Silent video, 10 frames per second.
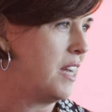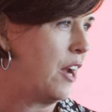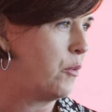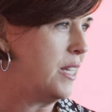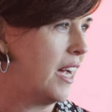how
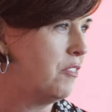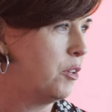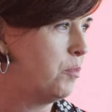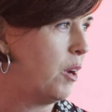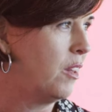do we tie
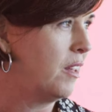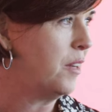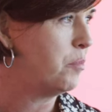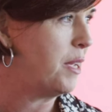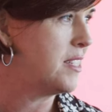football
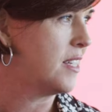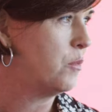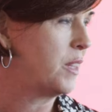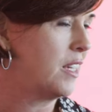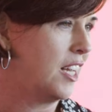and pizza in
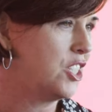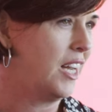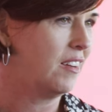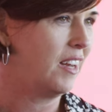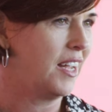with a
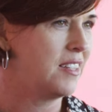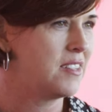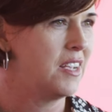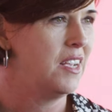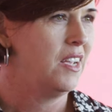touchdown
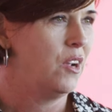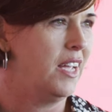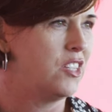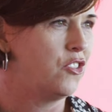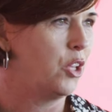dance?
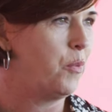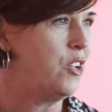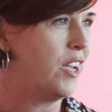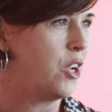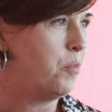It's really when
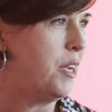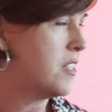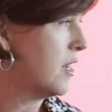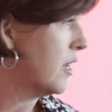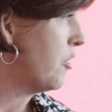you get your
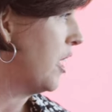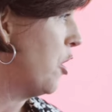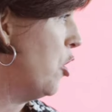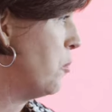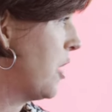pizza delivered at
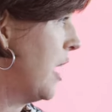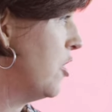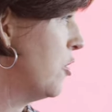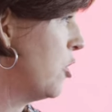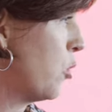home, you're kind of
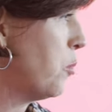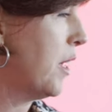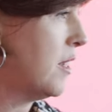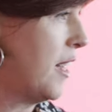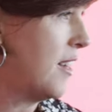doing a
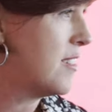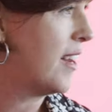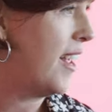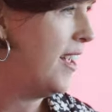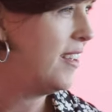doorbell dance.
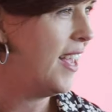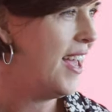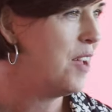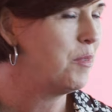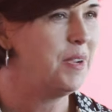Said, hey,
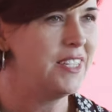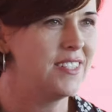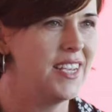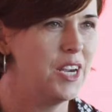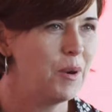yeah, my
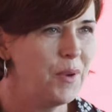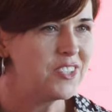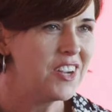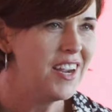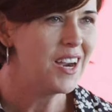pizza's here, my
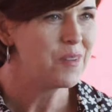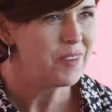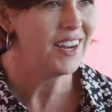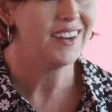wings are here, I'm ready